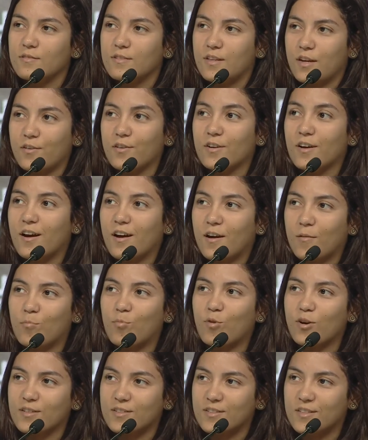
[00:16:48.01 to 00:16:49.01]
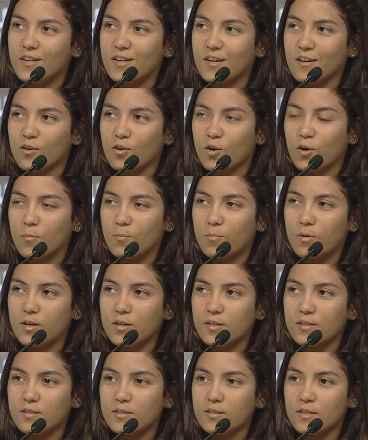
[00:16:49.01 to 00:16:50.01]
that are Brazilian
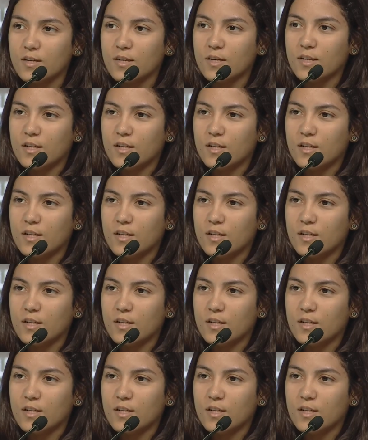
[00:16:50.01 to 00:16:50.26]
companies,